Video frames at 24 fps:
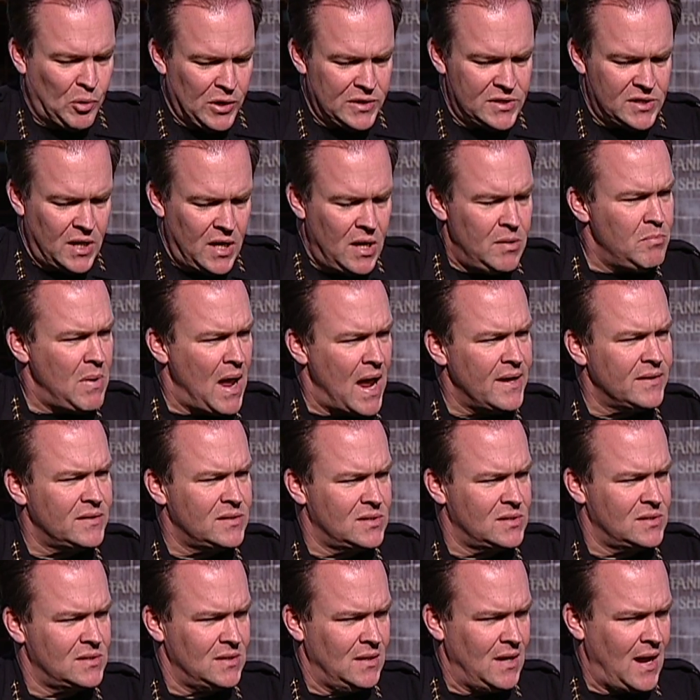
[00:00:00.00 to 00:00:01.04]
prison
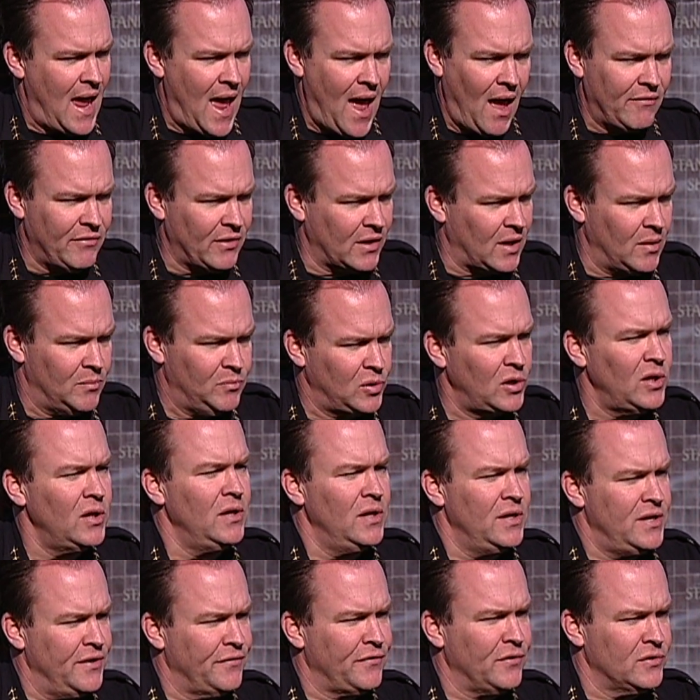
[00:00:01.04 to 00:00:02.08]
inmates have a
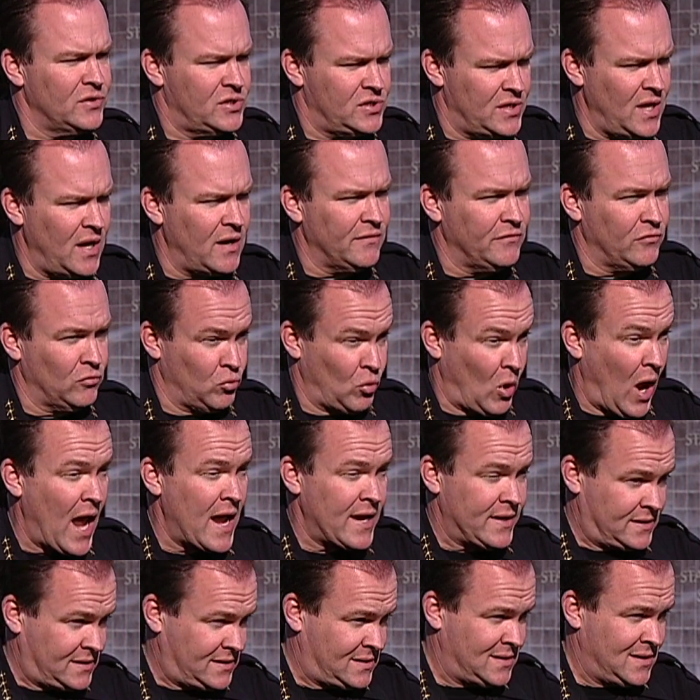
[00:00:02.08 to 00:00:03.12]
completely different set of
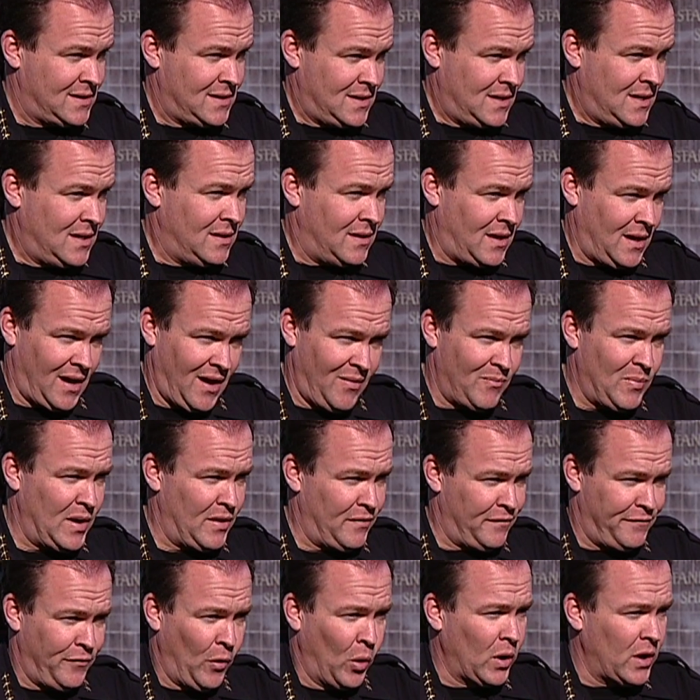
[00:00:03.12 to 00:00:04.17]
rights that have been
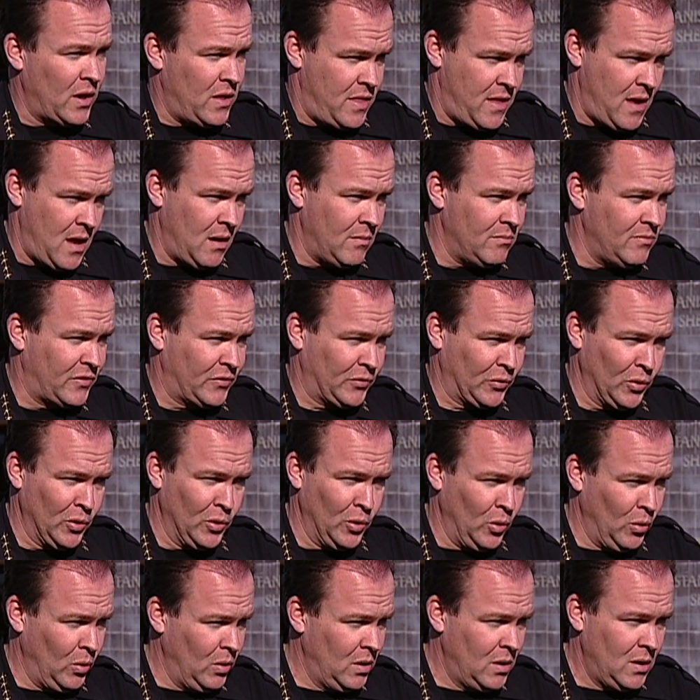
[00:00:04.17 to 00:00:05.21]
afforded them
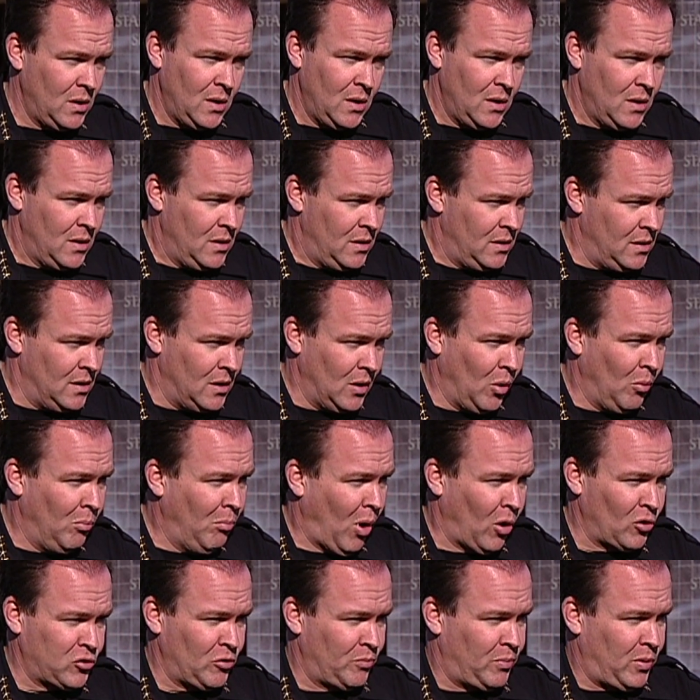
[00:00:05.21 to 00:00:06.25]
through, you know,
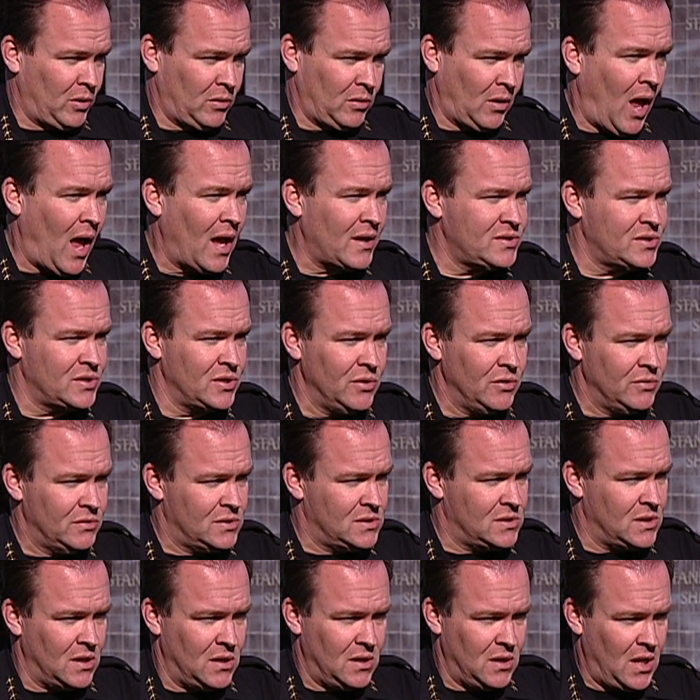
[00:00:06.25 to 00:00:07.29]
multiple
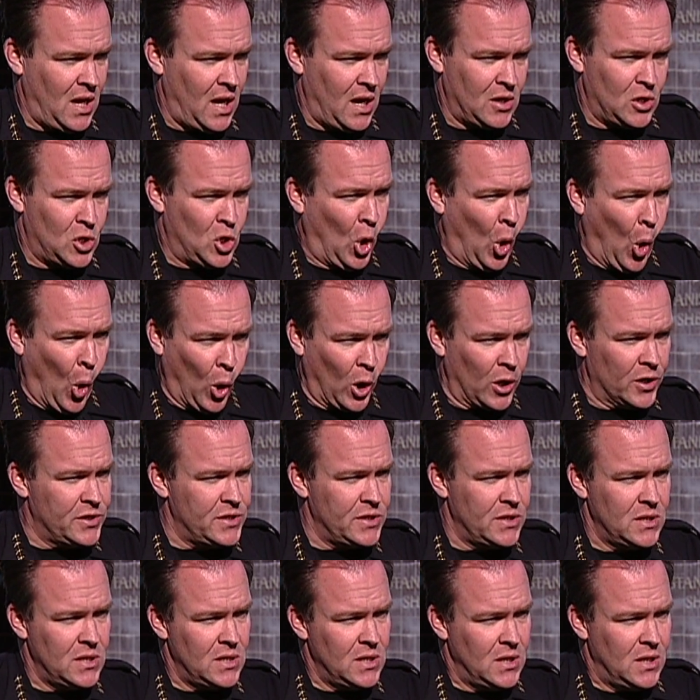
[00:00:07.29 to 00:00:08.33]
lawsuits and, and court